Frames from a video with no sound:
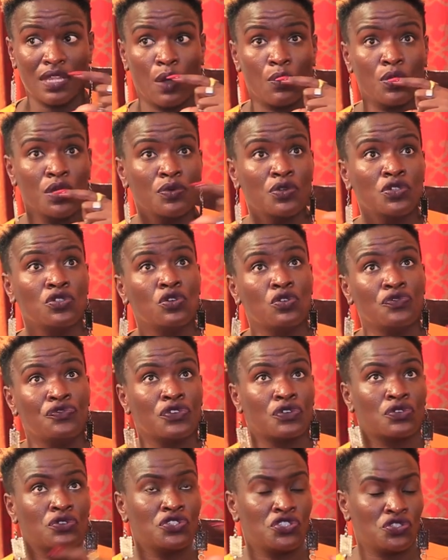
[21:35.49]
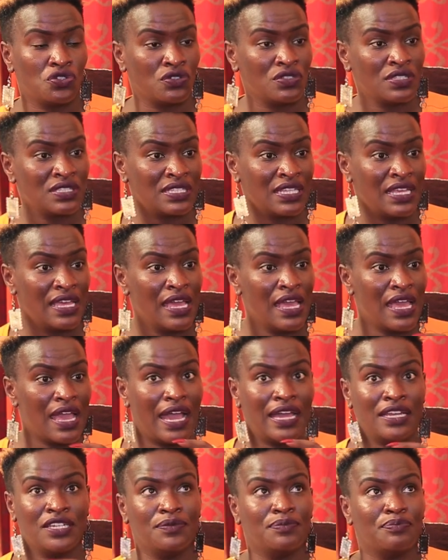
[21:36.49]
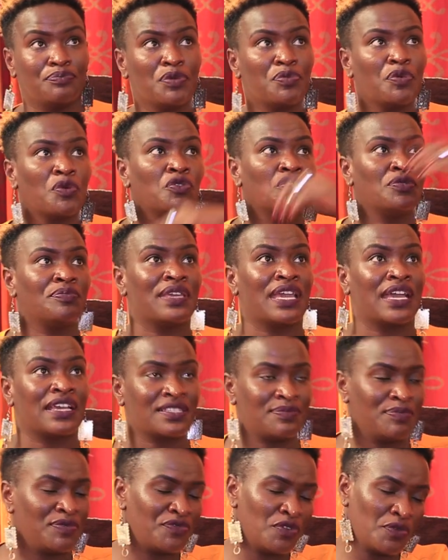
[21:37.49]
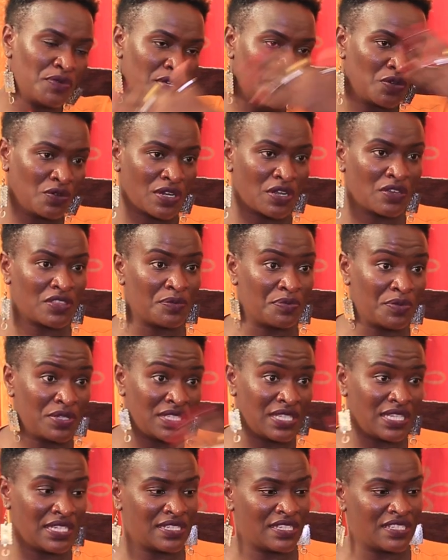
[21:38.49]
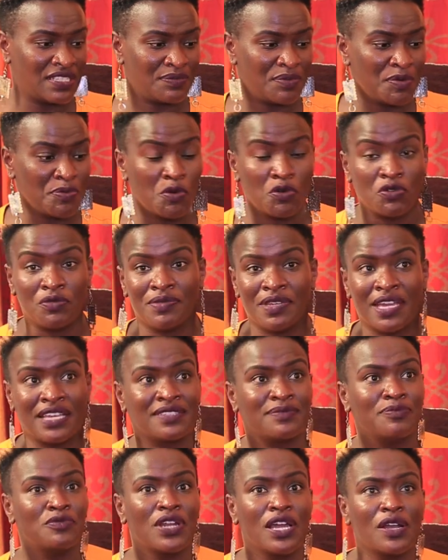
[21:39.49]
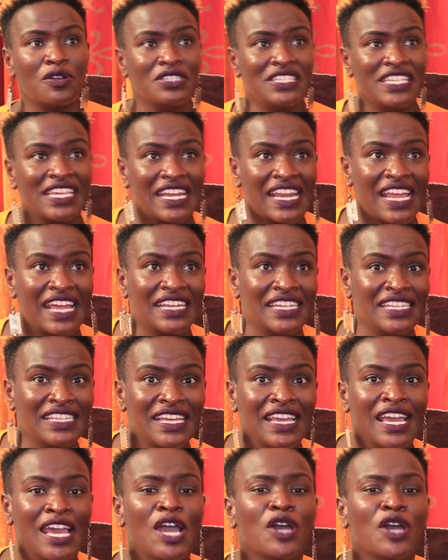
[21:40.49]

We would go for road shows and people would be asked, before we go now, the presenters, people would be asked, Munangojea nani?